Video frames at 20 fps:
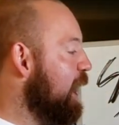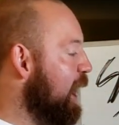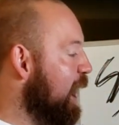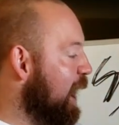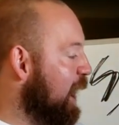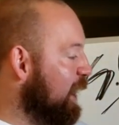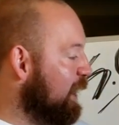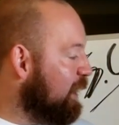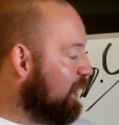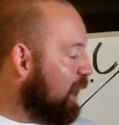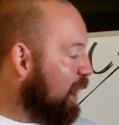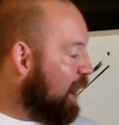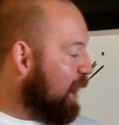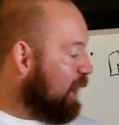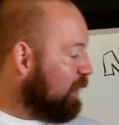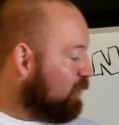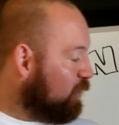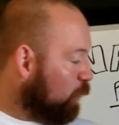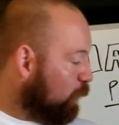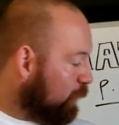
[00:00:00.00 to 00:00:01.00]
And
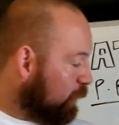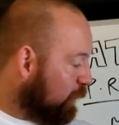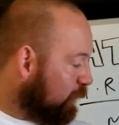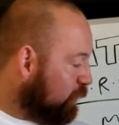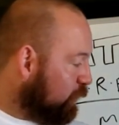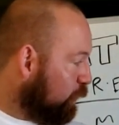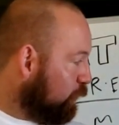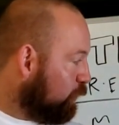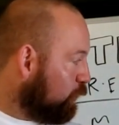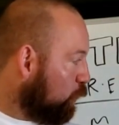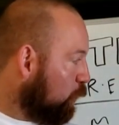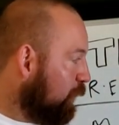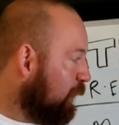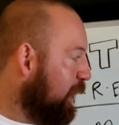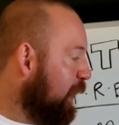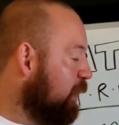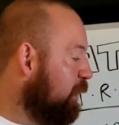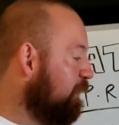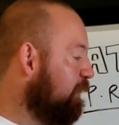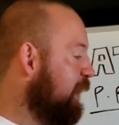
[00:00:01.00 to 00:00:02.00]
I do a reduced
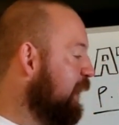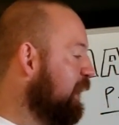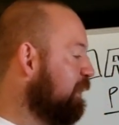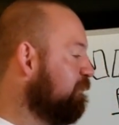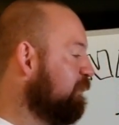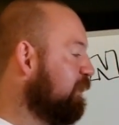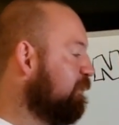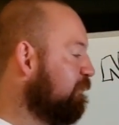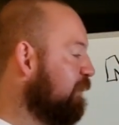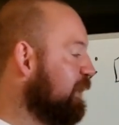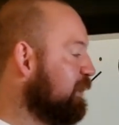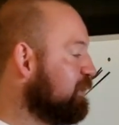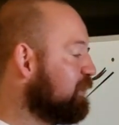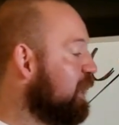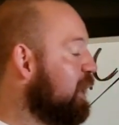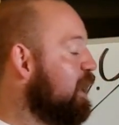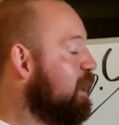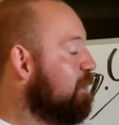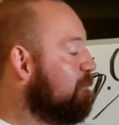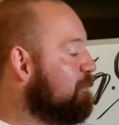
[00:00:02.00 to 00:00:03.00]
workout on the heavy event.
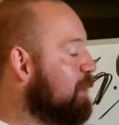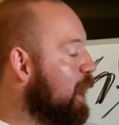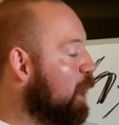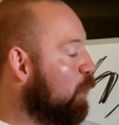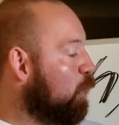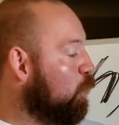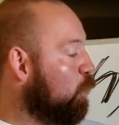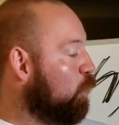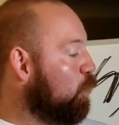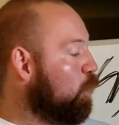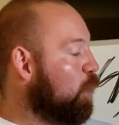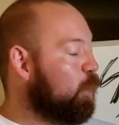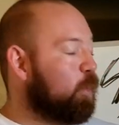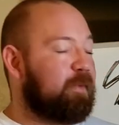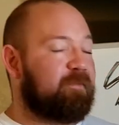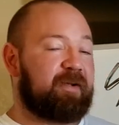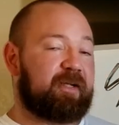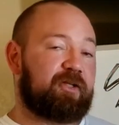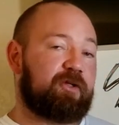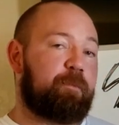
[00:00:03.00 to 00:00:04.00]
Now, what
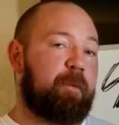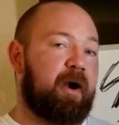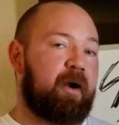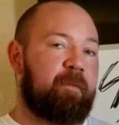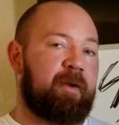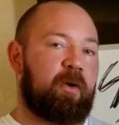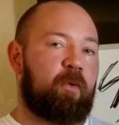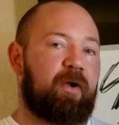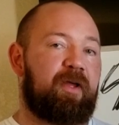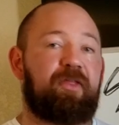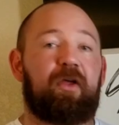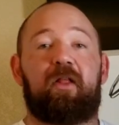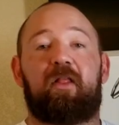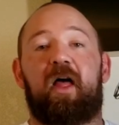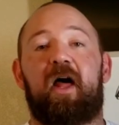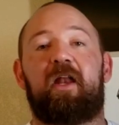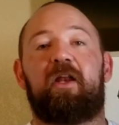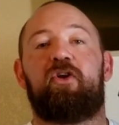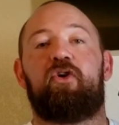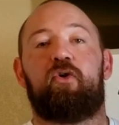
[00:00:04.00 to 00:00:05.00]
we've experimented with, a
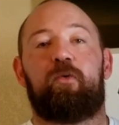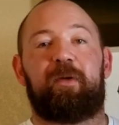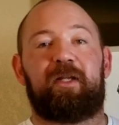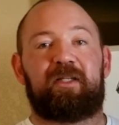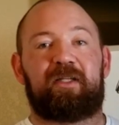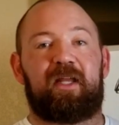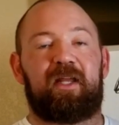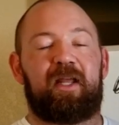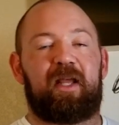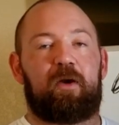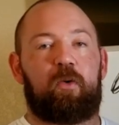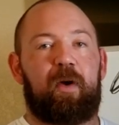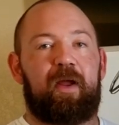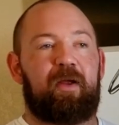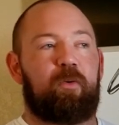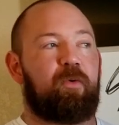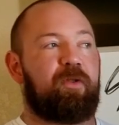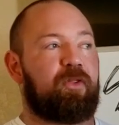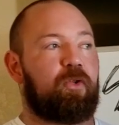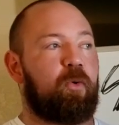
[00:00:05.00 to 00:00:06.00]
lot of newbies can get
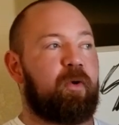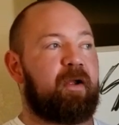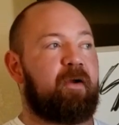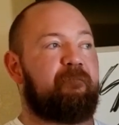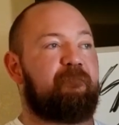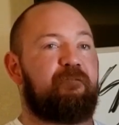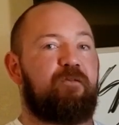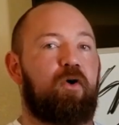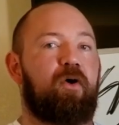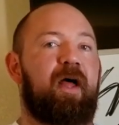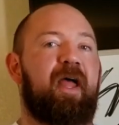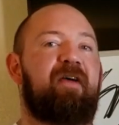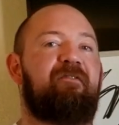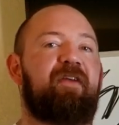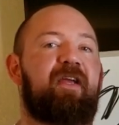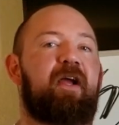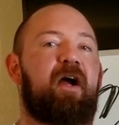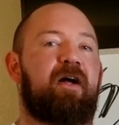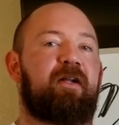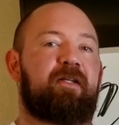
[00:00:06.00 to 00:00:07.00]
away with doing a full
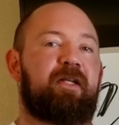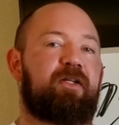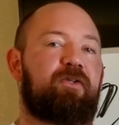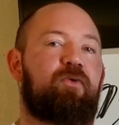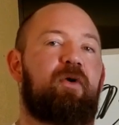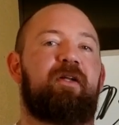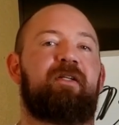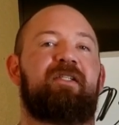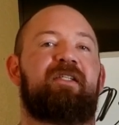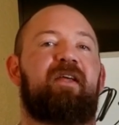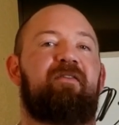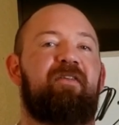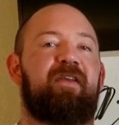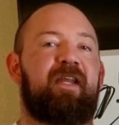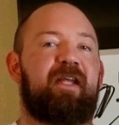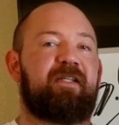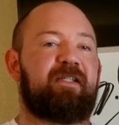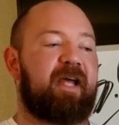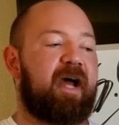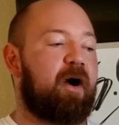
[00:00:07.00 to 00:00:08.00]
heavy contest run seven
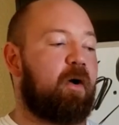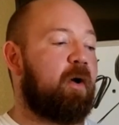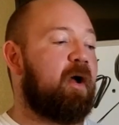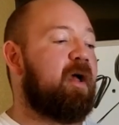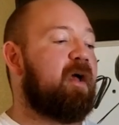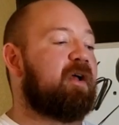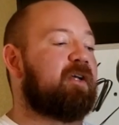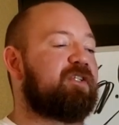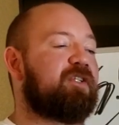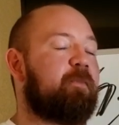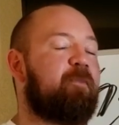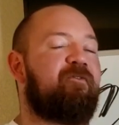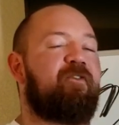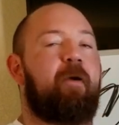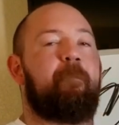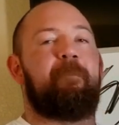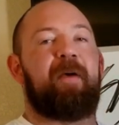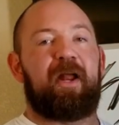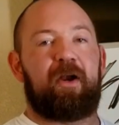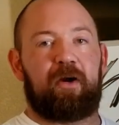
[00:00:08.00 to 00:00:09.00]
days out. Some of
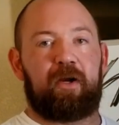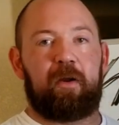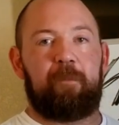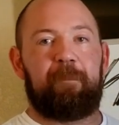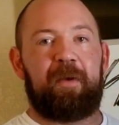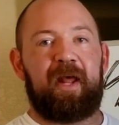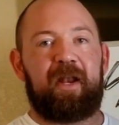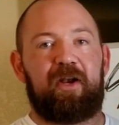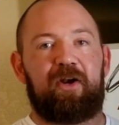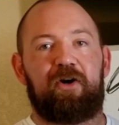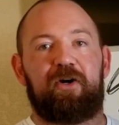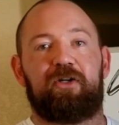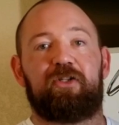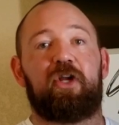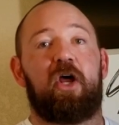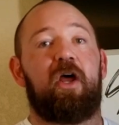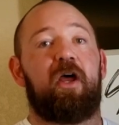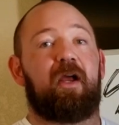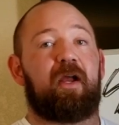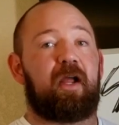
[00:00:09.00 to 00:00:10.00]
our better
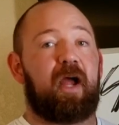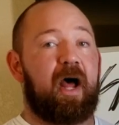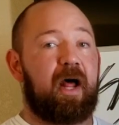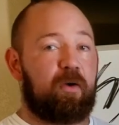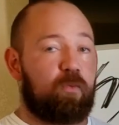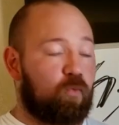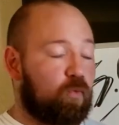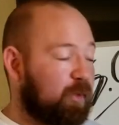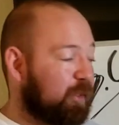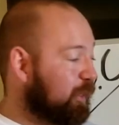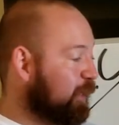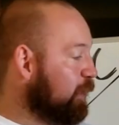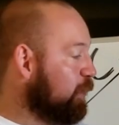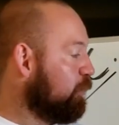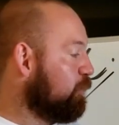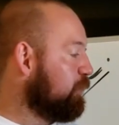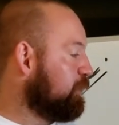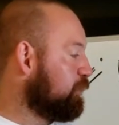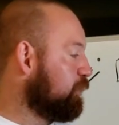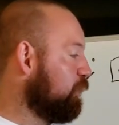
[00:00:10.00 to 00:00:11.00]
competitors got really
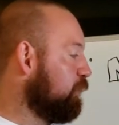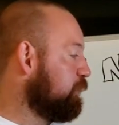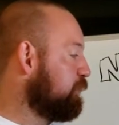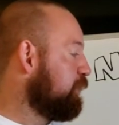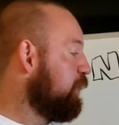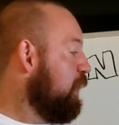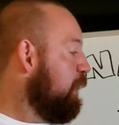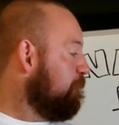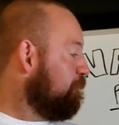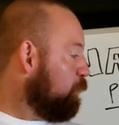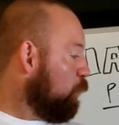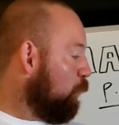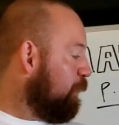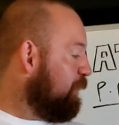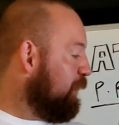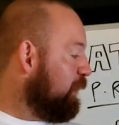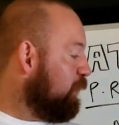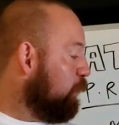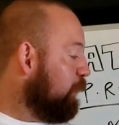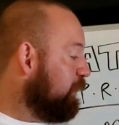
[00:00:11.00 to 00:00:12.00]
good results when
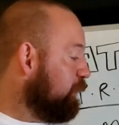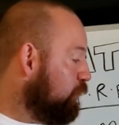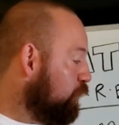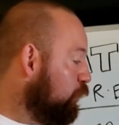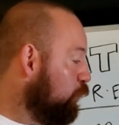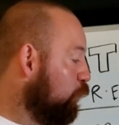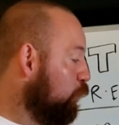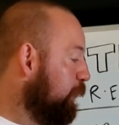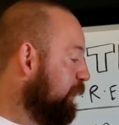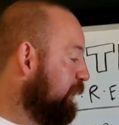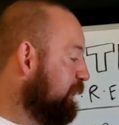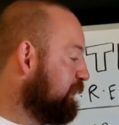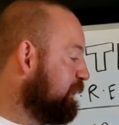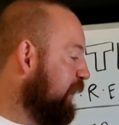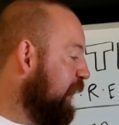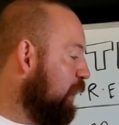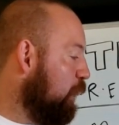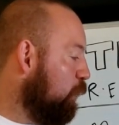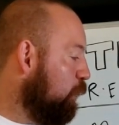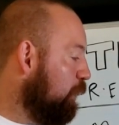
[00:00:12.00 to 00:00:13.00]
they do it two weeks
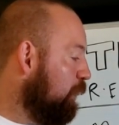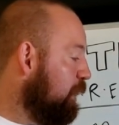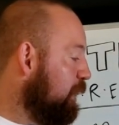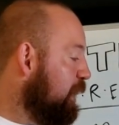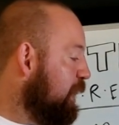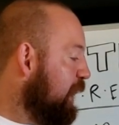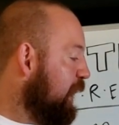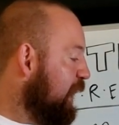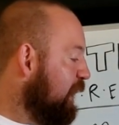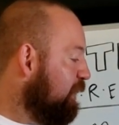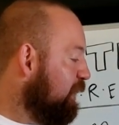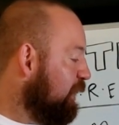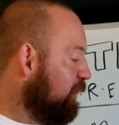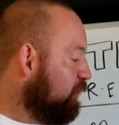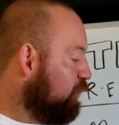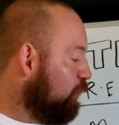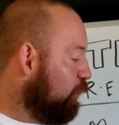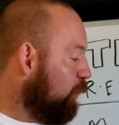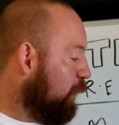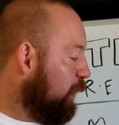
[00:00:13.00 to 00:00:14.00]
out and then
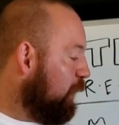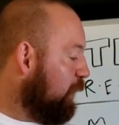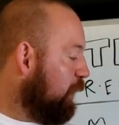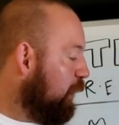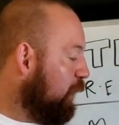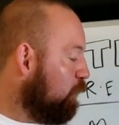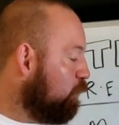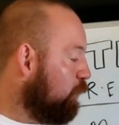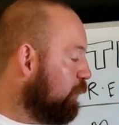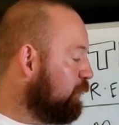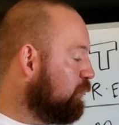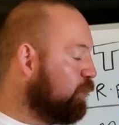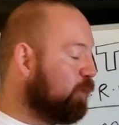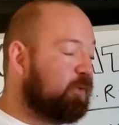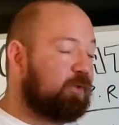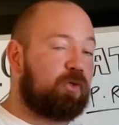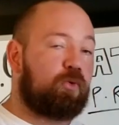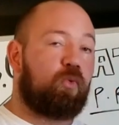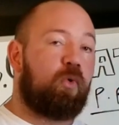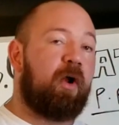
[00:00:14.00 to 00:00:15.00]
do a, a
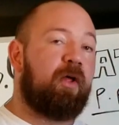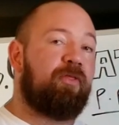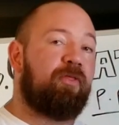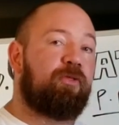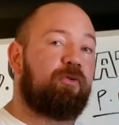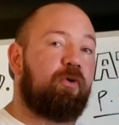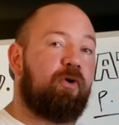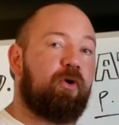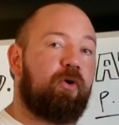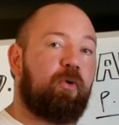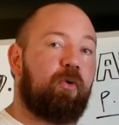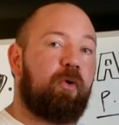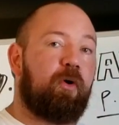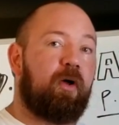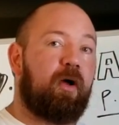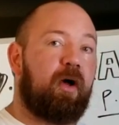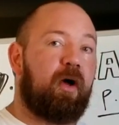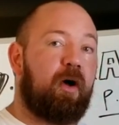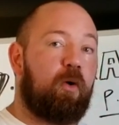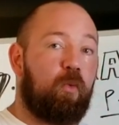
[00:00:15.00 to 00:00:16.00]
reduced run through
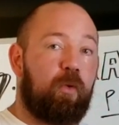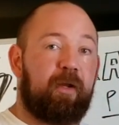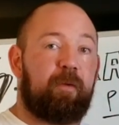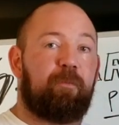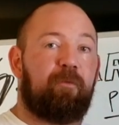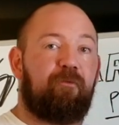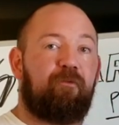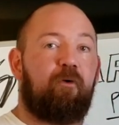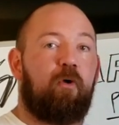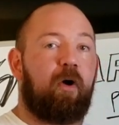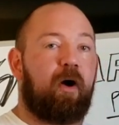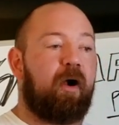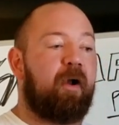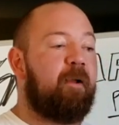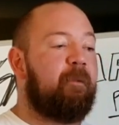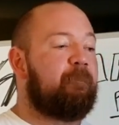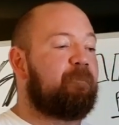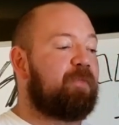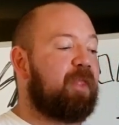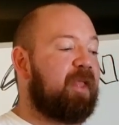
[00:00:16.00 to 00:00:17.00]
a week before
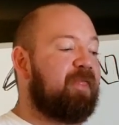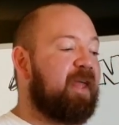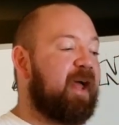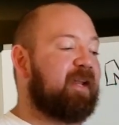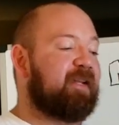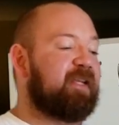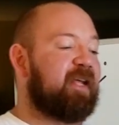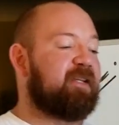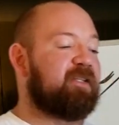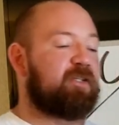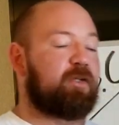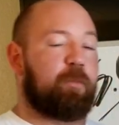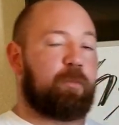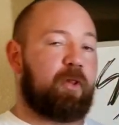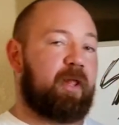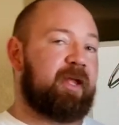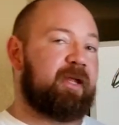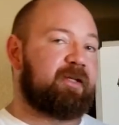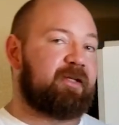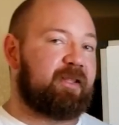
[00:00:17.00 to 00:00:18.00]
and that tends to
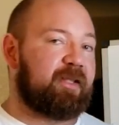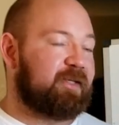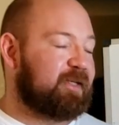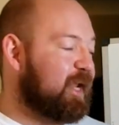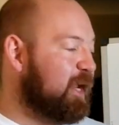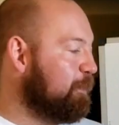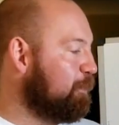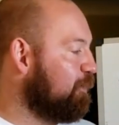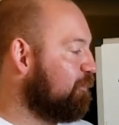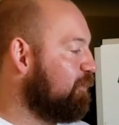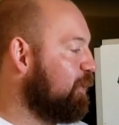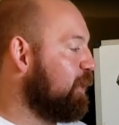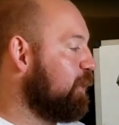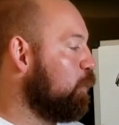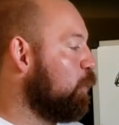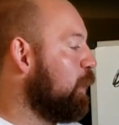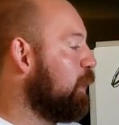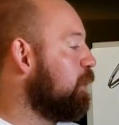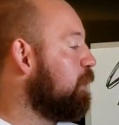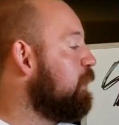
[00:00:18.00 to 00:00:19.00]
play into the taper very
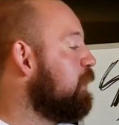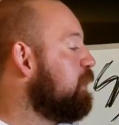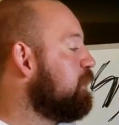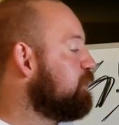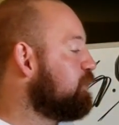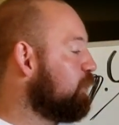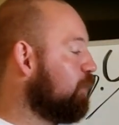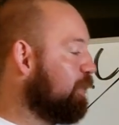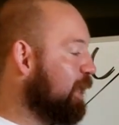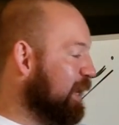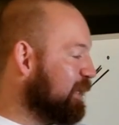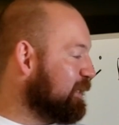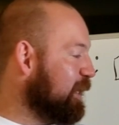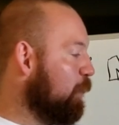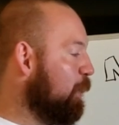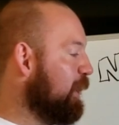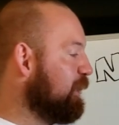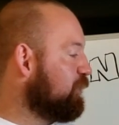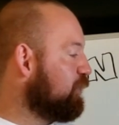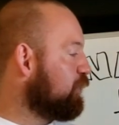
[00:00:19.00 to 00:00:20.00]
well. So that's
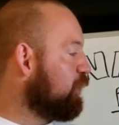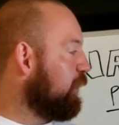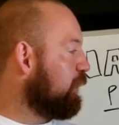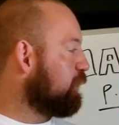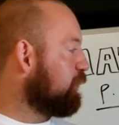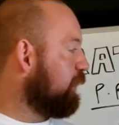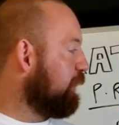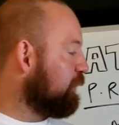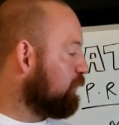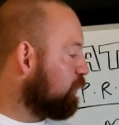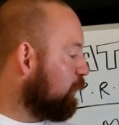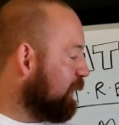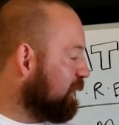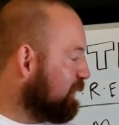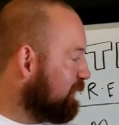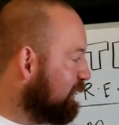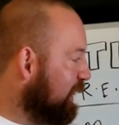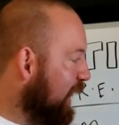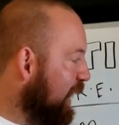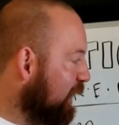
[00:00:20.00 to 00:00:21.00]
how I structure it. So I
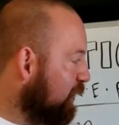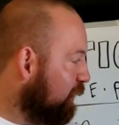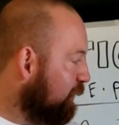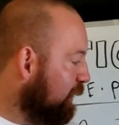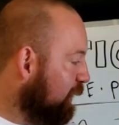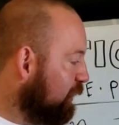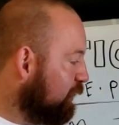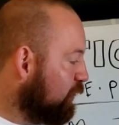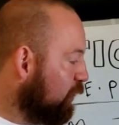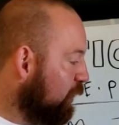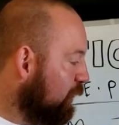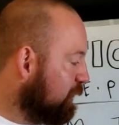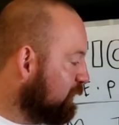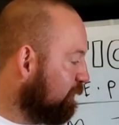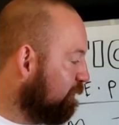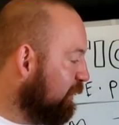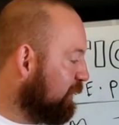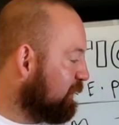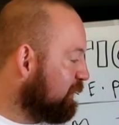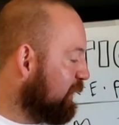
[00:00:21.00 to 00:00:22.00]
stagger the endurance
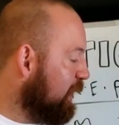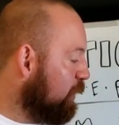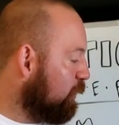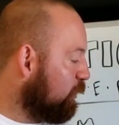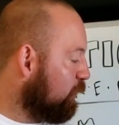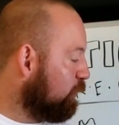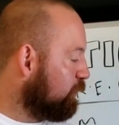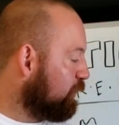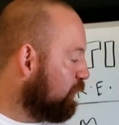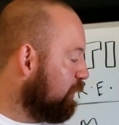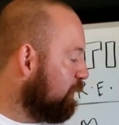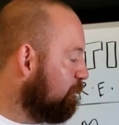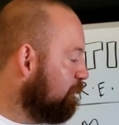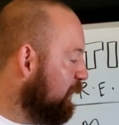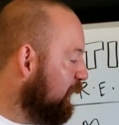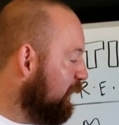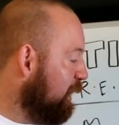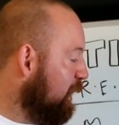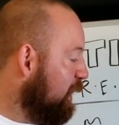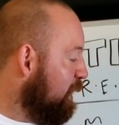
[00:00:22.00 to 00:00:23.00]
events down closer to the
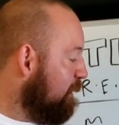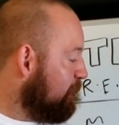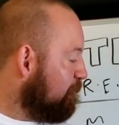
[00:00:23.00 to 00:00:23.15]
meet.